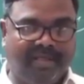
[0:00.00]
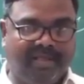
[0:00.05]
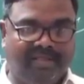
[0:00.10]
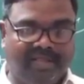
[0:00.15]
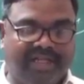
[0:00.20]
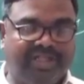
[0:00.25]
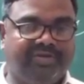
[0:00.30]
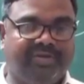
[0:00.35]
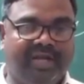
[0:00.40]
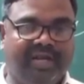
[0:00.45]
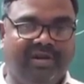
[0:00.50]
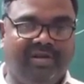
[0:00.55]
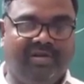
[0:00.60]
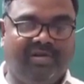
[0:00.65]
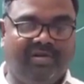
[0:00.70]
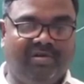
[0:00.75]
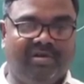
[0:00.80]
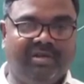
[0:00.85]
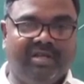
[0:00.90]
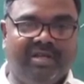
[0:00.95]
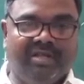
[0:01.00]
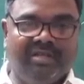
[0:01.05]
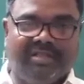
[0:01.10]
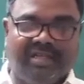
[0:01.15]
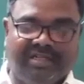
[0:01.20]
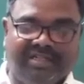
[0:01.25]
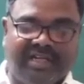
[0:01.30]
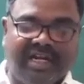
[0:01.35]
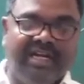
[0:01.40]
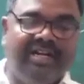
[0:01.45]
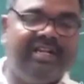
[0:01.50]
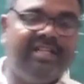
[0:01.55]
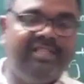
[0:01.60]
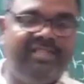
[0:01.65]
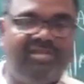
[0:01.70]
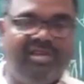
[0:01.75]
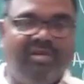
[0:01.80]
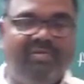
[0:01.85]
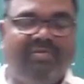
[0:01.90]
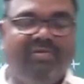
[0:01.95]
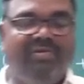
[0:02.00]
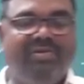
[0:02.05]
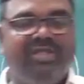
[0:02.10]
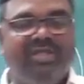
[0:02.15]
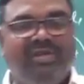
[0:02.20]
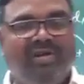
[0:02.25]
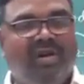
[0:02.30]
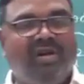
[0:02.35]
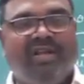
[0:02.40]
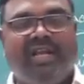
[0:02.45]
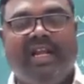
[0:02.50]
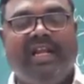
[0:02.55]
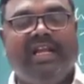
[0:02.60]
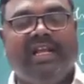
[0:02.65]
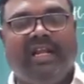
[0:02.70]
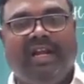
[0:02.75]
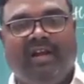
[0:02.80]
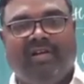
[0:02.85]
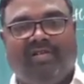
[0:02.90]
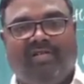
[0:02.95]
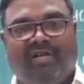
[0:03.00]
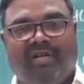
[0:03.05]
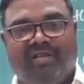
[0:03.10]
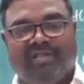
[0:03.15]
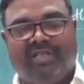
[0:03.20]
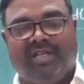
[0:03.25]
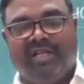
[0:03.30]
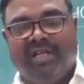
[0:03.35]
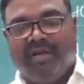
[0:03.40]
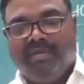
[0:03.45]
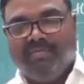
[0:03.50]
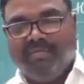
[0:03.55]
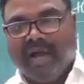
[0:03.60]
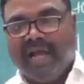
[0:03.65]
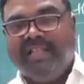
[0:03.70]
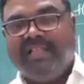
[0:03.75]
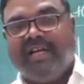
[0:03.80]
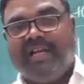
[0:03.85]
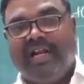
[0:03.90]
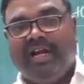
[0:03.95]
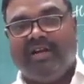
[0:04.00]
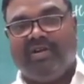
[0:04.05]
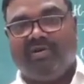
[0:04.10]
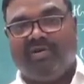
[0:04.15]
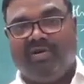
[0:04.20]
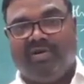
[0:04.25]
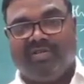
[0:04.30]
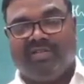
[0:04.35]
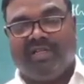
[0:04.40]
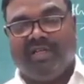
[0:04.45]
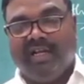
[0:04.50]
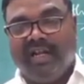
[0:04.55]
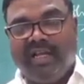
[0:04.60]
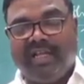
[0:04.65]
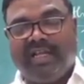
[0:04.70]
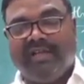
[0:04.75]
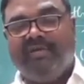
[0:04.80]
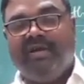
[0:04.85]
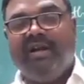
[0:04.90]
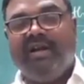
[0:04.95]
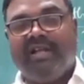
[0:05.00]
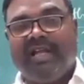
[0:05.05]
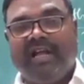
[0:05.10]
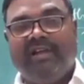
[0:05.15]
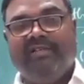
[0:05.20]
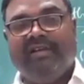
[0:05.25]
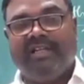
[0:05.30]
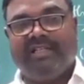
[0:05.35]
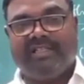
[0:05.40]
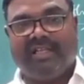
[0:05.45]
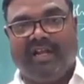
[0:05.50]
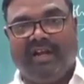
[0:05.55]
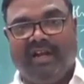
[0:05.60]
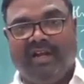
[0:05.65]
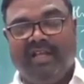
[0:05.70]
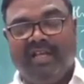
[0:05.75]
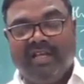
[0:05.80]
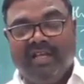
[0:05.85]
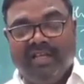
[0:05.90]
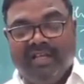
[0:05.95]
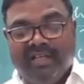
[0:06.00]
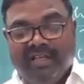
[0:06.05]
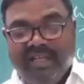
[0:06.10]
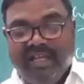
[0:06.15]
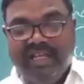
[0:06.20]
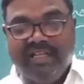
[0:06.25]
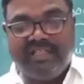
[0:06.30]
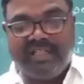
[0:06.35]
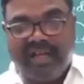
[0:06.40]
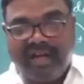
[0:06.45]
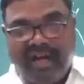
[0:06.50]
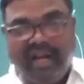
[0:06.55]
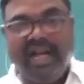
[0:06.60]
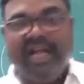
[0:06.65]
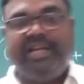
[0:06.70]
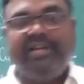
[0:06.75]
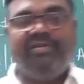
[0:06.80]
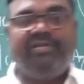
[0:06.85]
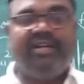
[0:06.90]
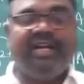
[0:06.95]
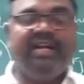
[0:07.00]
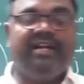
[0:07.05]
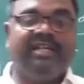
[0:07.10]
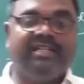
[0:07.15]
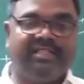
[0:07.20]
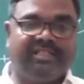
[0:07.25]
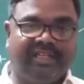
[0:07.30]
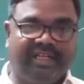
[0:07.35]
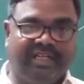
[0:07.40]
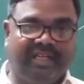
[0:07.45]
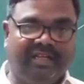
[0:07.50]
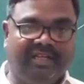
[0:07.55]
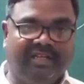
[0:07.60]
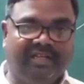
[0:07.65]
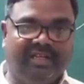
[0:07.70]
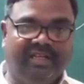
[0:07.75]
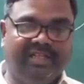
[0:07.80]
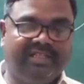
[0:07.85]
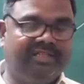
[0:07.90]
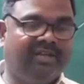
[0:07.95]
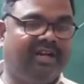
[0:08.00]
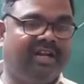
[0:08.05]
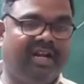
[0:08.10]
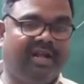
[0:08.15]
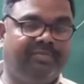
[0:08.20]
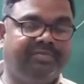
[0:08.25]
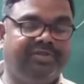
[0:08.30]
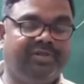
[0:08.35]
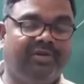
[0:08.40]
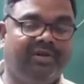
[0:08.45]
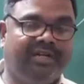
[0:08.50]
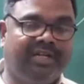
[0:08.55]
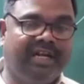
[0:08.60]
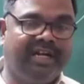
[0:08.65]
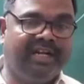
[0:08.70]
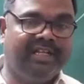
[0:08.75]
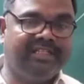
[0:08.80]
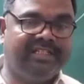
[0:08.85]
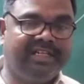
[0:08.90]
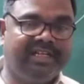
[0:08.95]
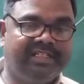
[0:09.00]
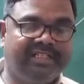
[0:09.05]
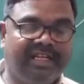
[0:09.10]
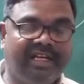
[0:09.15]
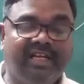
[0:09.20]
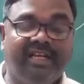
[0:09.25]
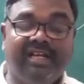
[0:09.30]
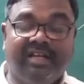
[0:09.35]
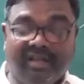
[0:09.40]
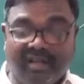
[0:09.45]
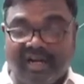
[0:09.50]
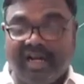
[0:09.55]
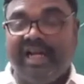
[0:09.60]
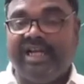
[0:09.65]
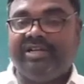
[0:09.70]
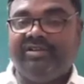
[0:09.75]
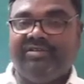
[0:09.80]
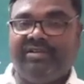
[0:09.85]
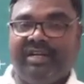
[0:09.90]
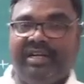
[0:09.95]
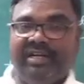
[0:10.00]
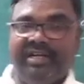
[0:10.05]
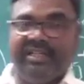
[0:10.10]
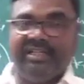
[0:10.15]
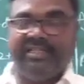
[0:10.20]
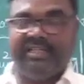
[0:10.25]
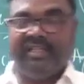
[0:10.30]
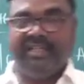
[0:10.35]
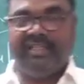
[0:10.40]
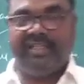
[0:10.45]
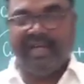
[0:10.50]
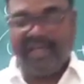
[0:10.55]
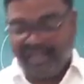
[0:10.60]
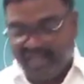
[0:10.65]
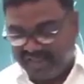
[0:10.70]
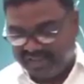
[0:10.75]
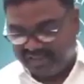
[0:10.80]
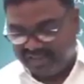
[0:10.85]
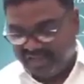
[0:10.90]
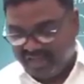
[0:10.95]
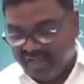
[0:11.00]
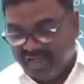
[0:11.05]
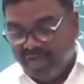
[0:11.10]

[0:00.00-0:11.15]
That's why the tendency of losing or gaining electrons by the electrodes in a given galvanic cell is a relative tendency. It's not an absolute tendency, it's a relative tendency. That is